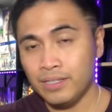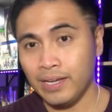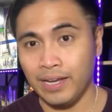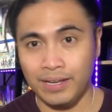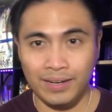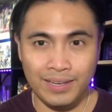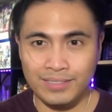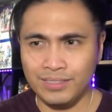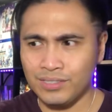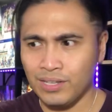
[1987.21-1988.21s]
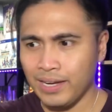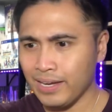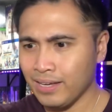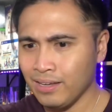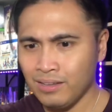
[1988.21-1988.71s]
And his is
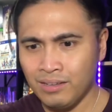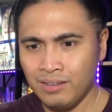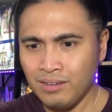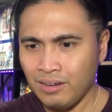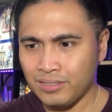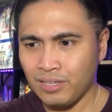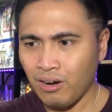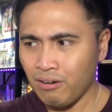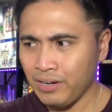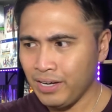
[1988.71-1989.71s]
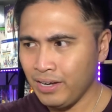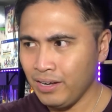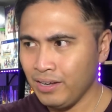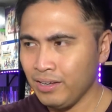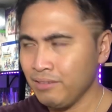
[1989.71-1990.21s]
like Atari,